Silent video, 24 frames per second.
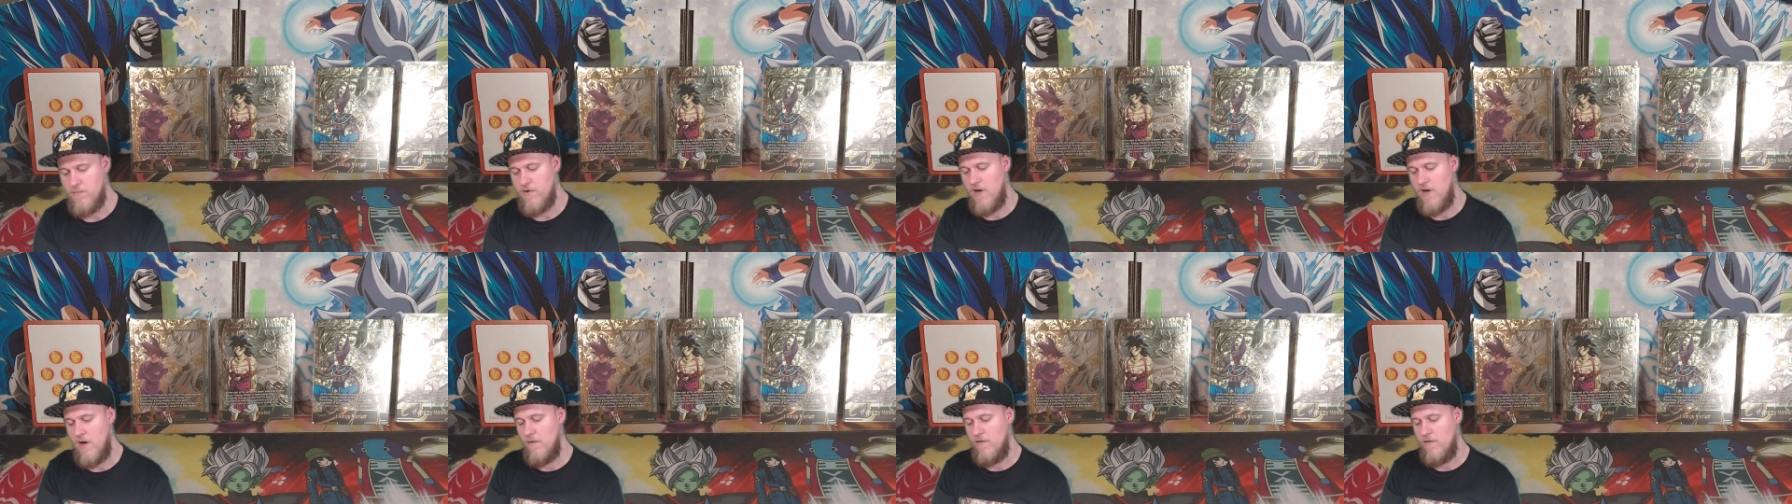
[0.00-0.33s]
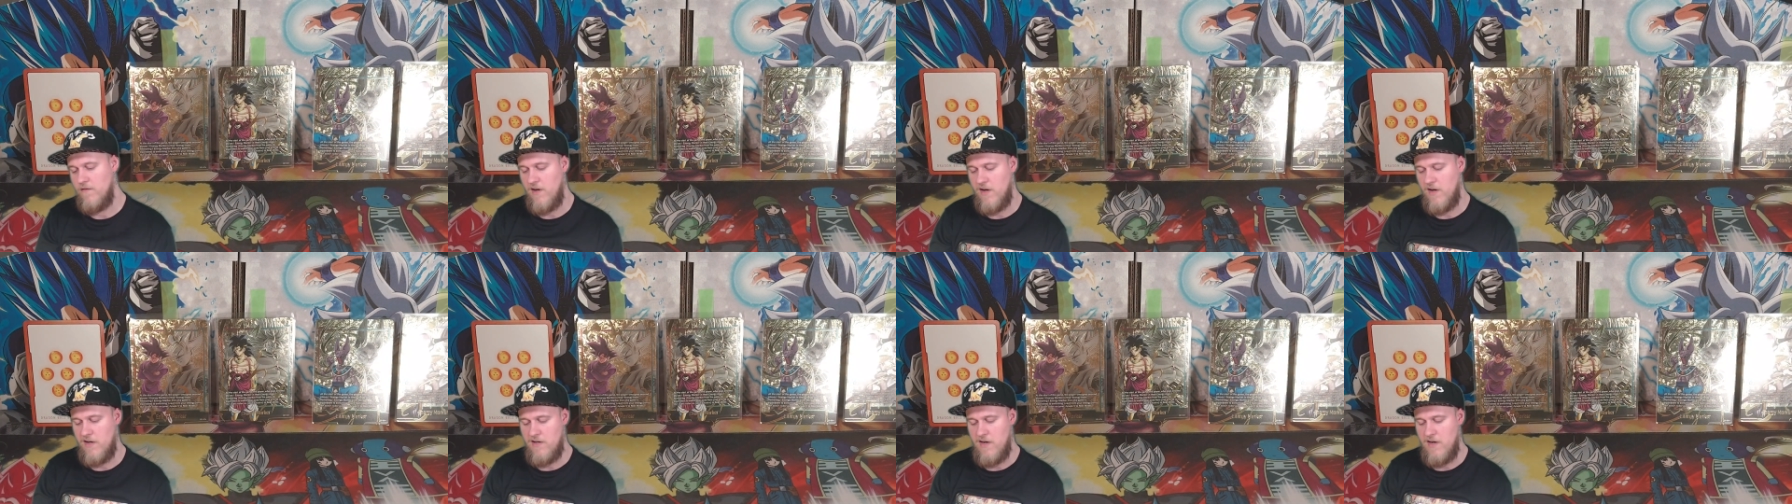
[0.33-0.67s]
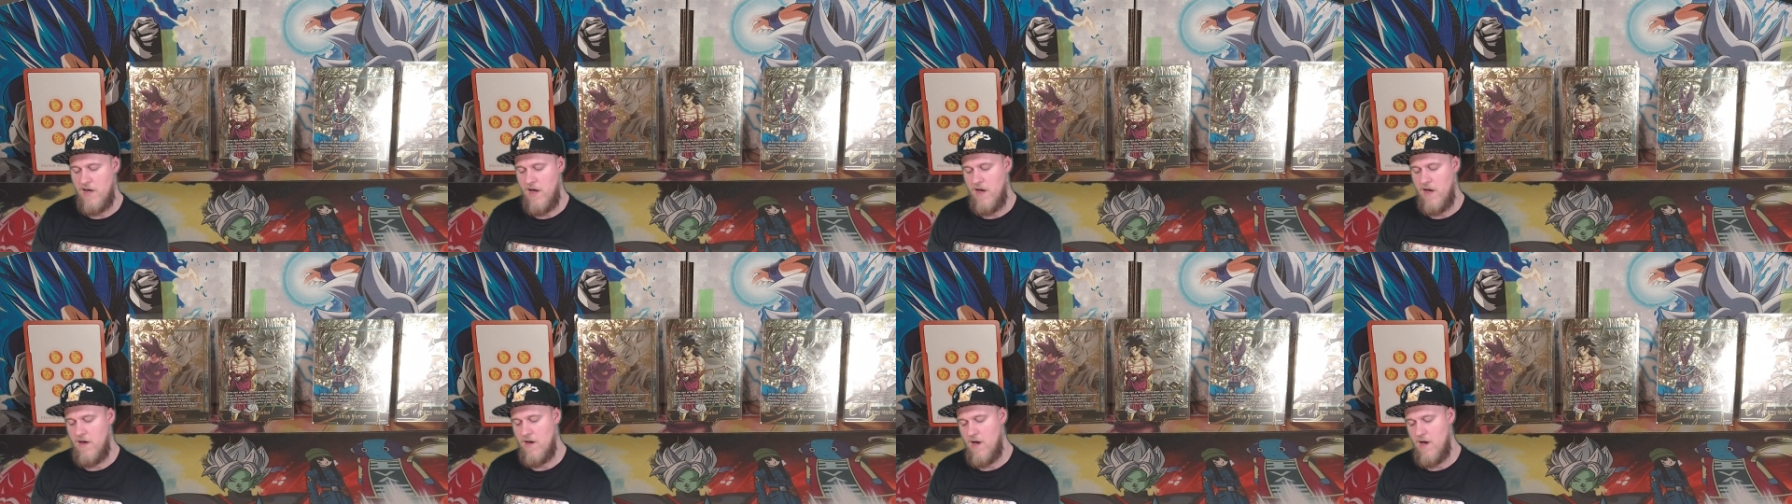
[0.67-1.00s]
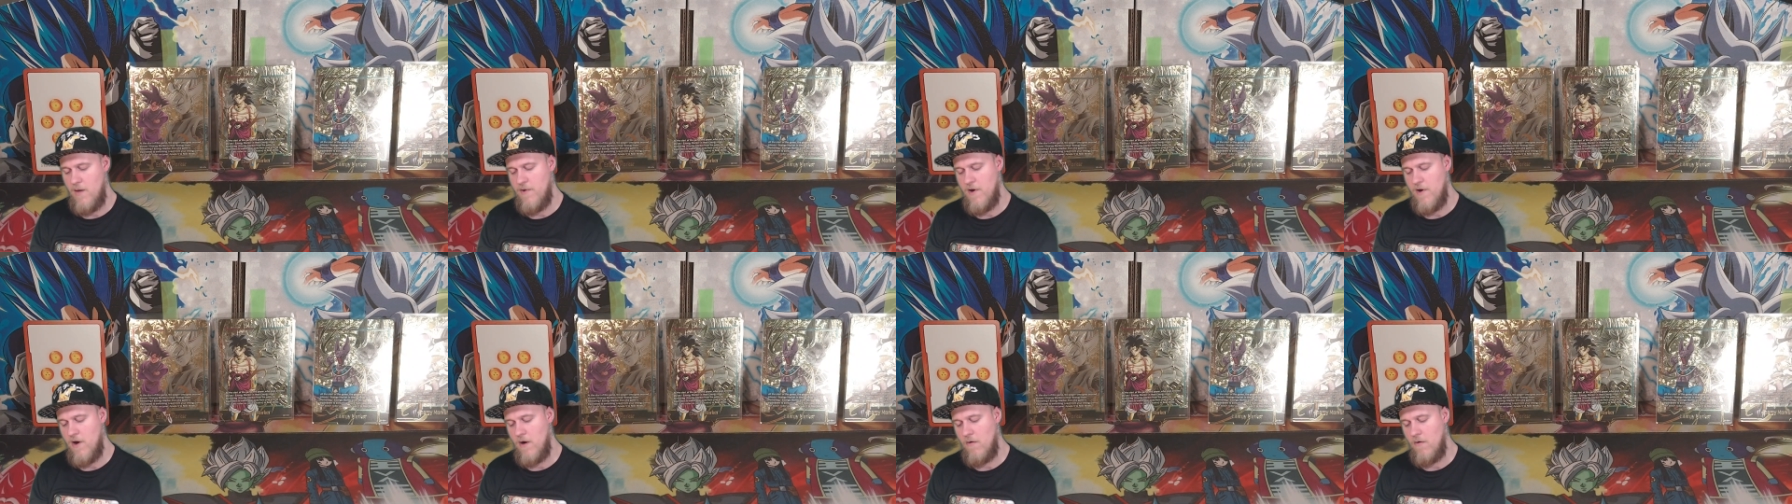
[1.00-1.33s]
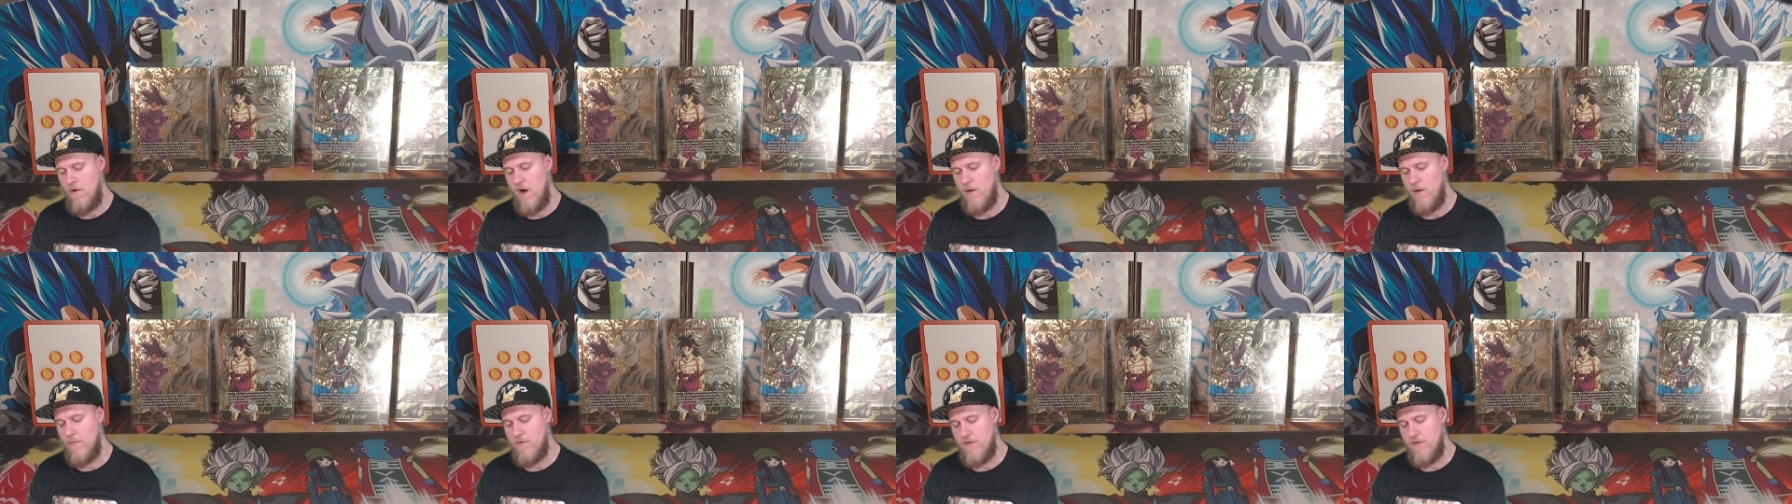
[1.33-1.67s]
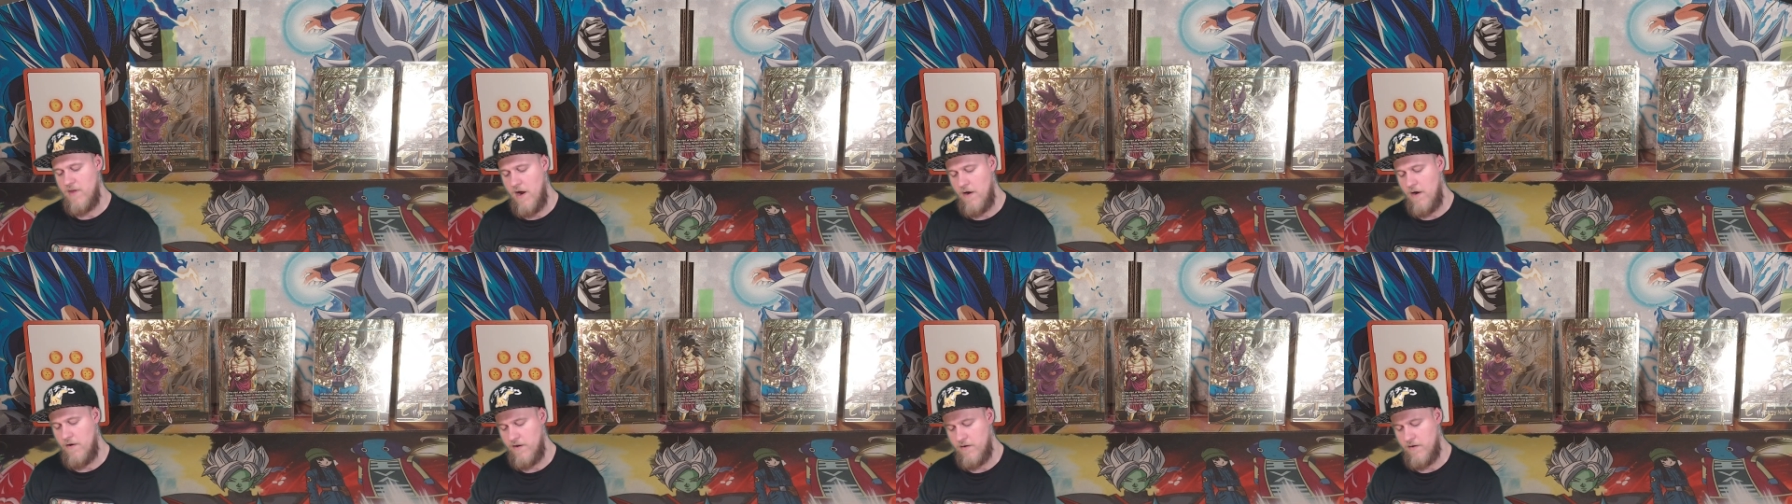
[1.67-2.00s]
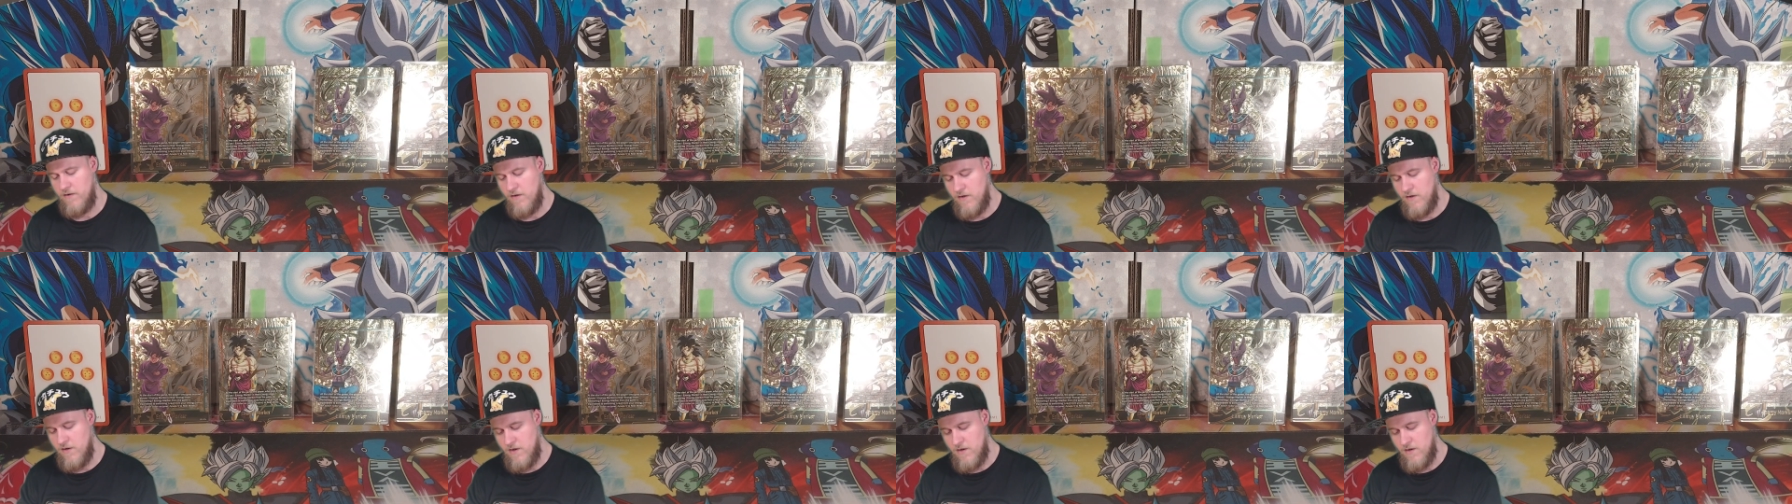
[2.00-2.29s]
But I was like, nah, I'll be alright without it.